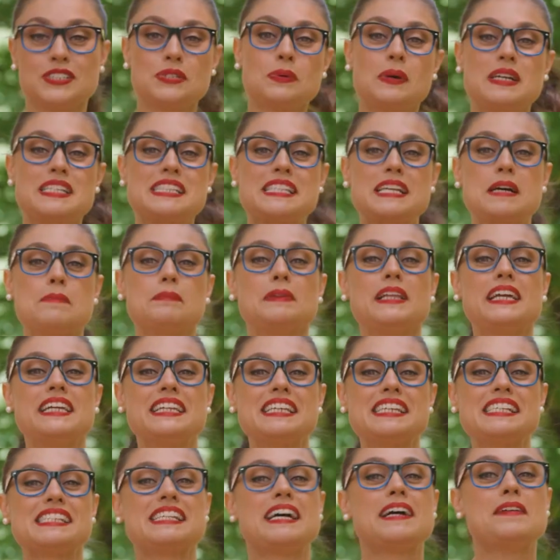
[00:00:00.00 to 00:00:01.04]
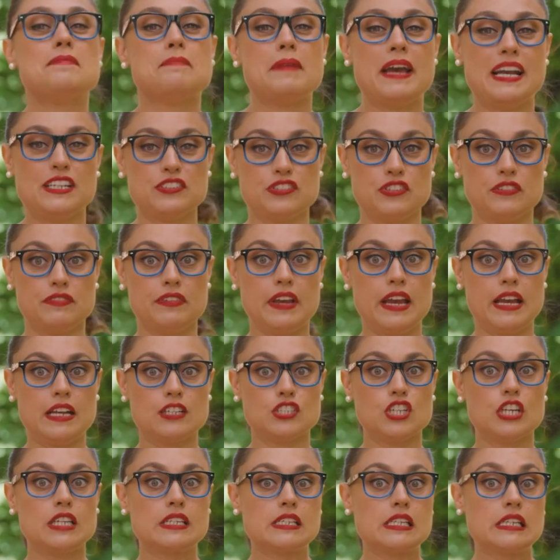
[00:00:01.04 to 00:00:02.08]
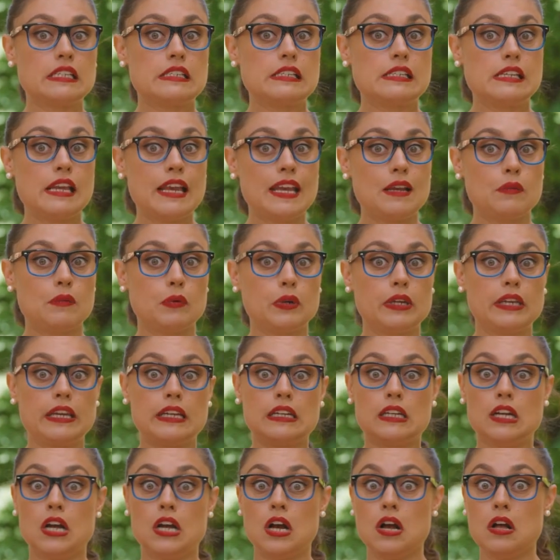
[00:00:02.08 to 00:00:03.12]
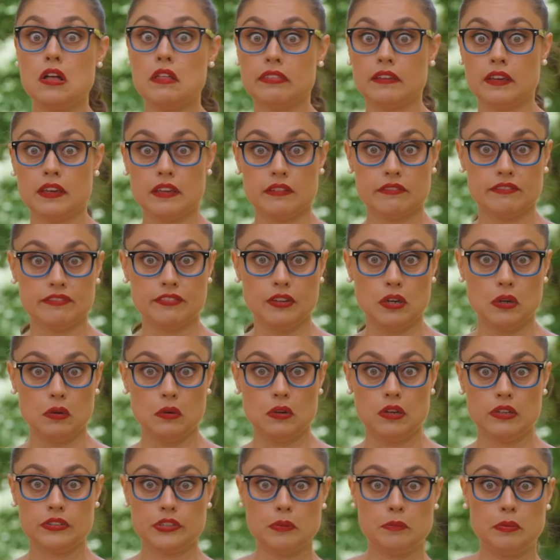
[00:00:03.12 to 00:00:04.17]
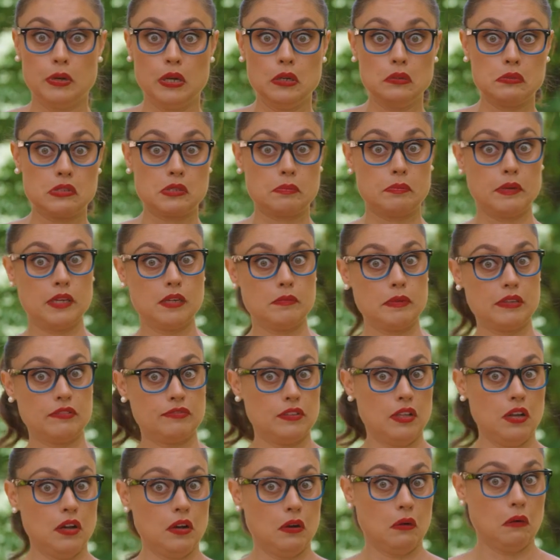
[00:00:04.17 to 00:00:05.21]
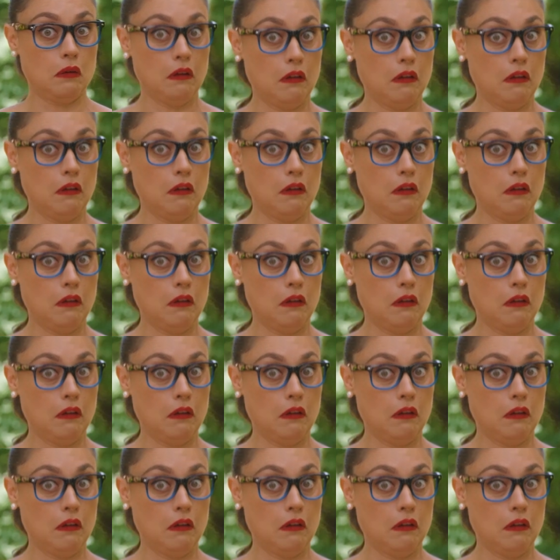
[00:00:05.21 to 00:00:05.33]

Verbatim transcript: To what's up, ladies? I'm Madge the Vag, and today we're getting all the info on your post-baby flow.